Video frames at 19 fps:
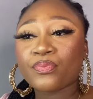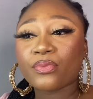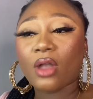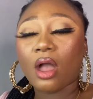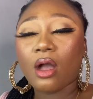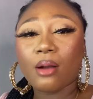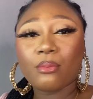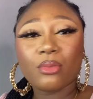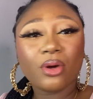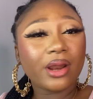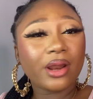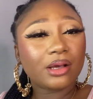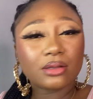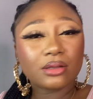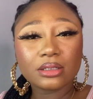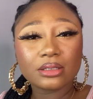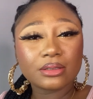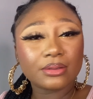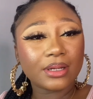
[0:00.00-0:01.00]
um what
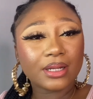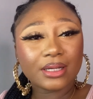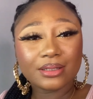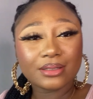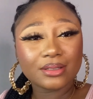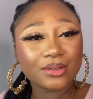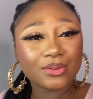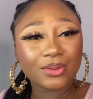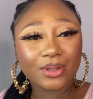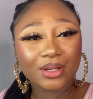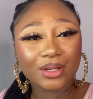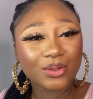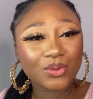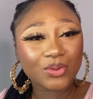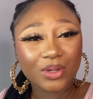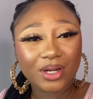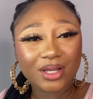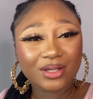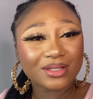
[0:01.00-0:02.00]
else what else what
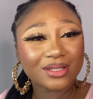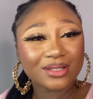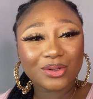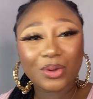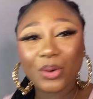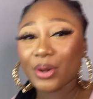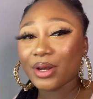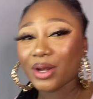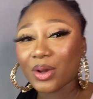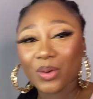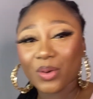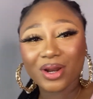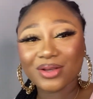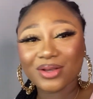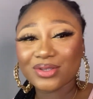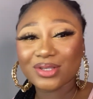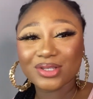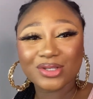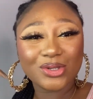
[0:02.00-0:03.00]
else what else is going on what
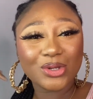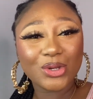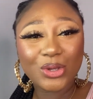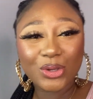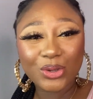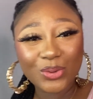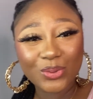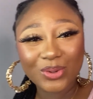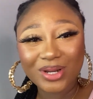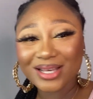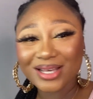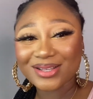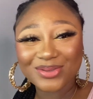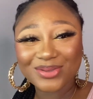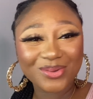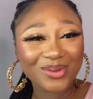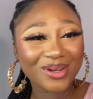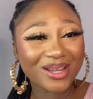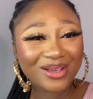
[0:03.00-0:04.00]
else is new what
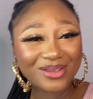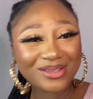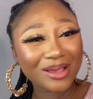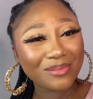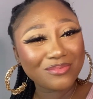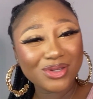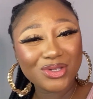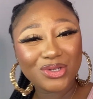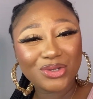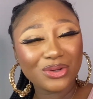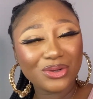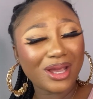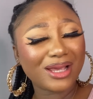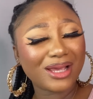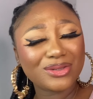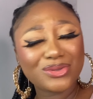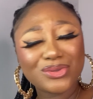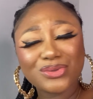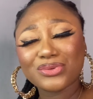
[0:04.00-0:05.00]
else what else i miss you
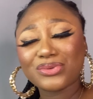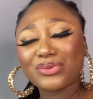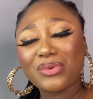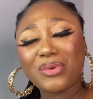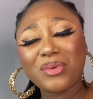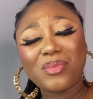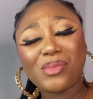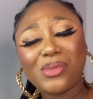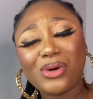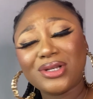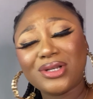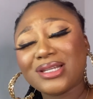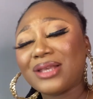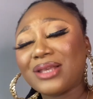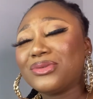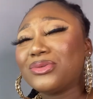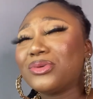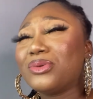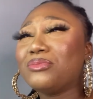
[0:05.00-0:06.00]
guys so much
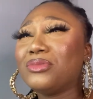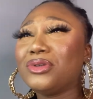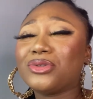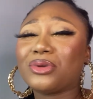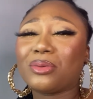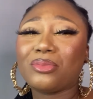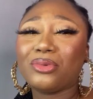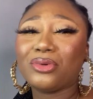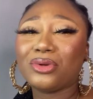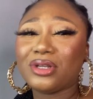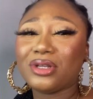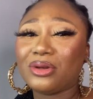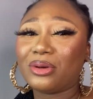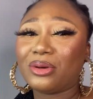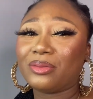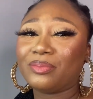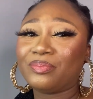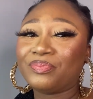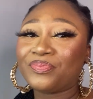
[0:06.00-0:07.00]
i so miss uploading
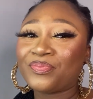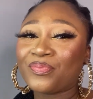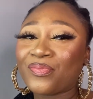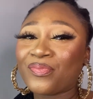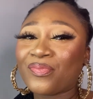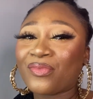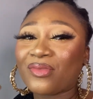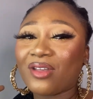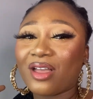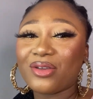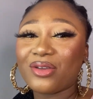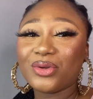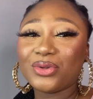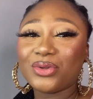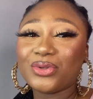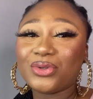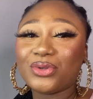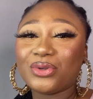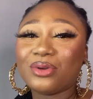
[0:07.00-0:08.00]
on
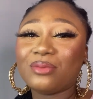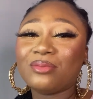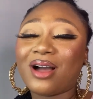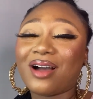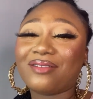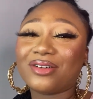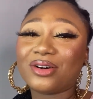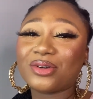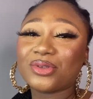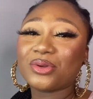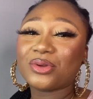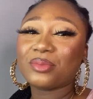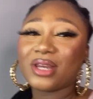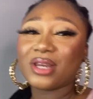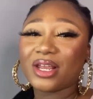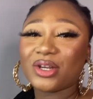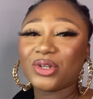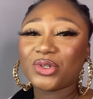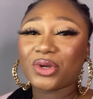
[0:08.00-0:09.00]
youtube i've also
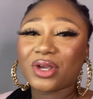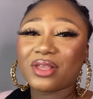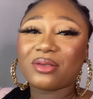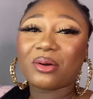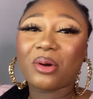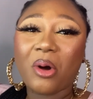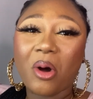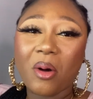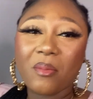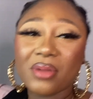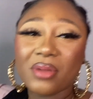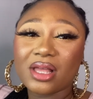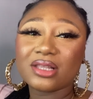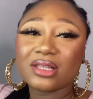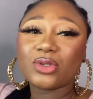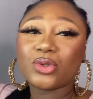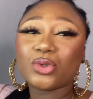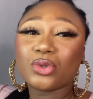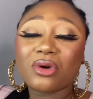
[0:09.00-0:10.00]
been enjoying the
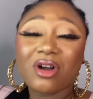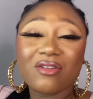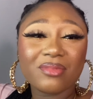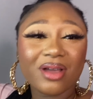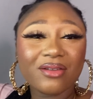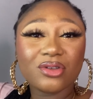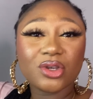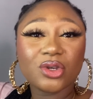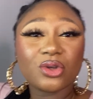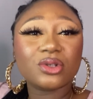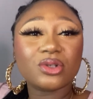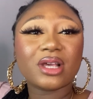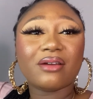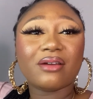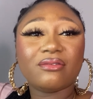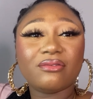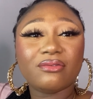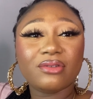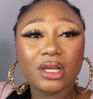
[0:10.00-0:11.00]
comment two of my videos
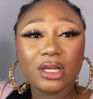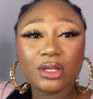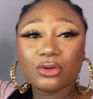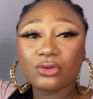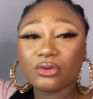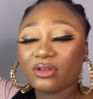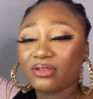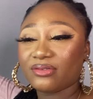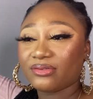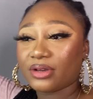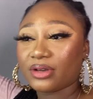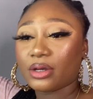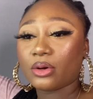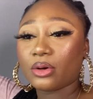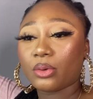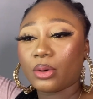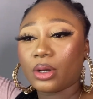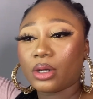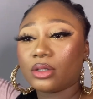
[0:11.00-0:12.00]
are really doing
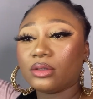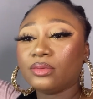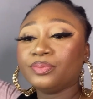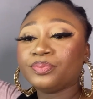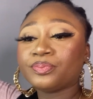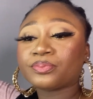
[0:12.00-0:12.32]
very well